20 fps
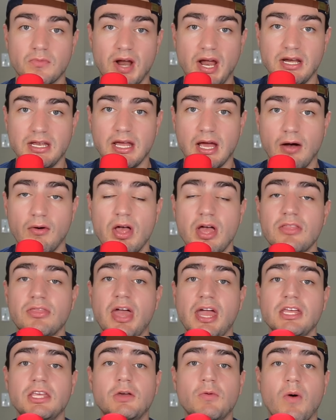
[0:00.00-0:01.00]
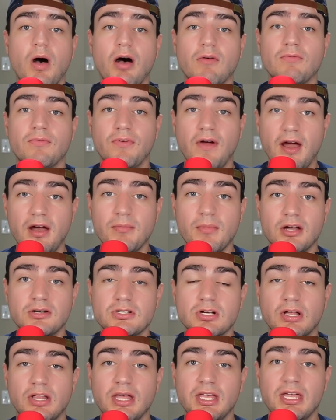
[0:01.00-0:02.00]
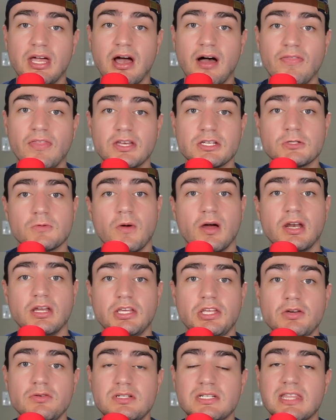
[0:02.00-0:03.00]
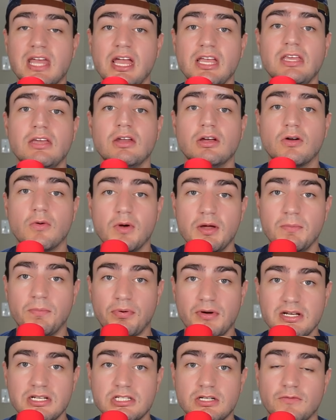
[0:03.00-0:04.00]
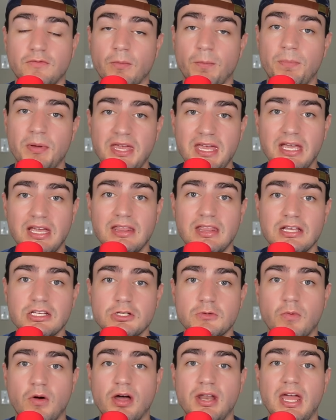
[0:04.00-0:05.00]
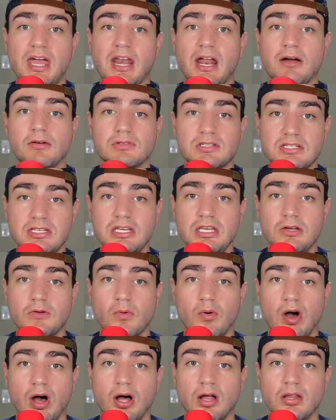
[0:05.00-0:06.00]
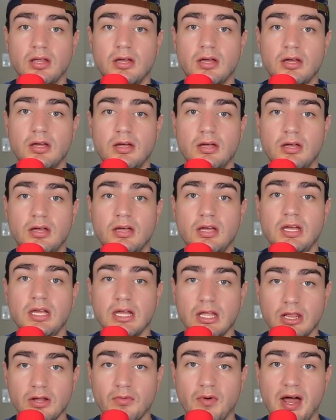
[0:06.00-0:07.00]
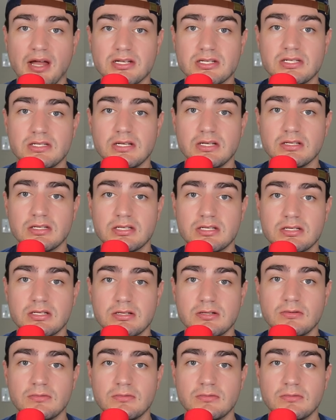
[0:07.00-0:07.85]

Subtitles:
Radio. Thank you all very much for clicking on this one. A huge thank you to Quinn Priester for being in this one, and I will see you all in the red seats.